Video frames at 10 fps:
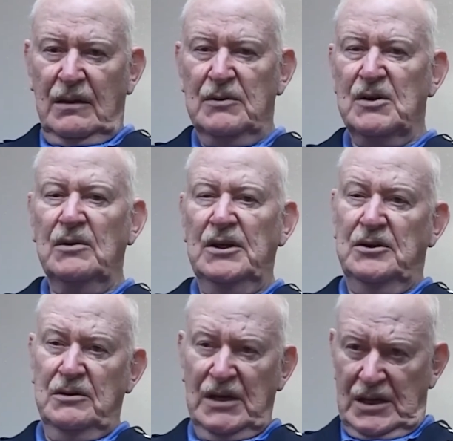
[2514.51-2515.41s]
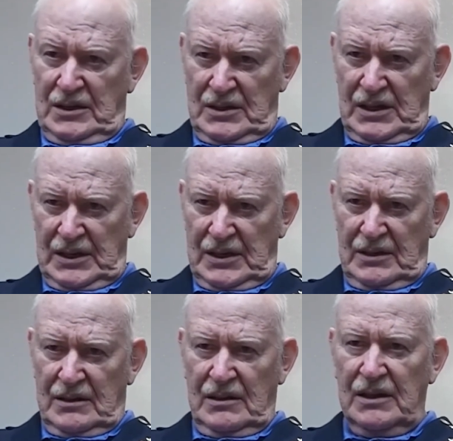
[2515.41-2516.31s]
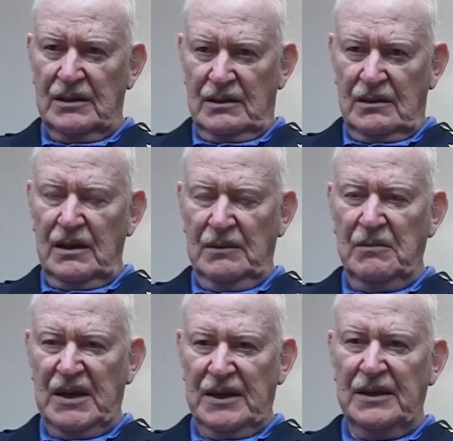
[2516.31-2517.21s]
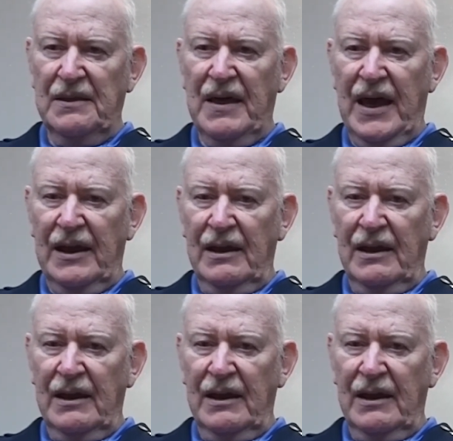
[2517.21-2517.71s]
It was only 2 guys that admitted to that.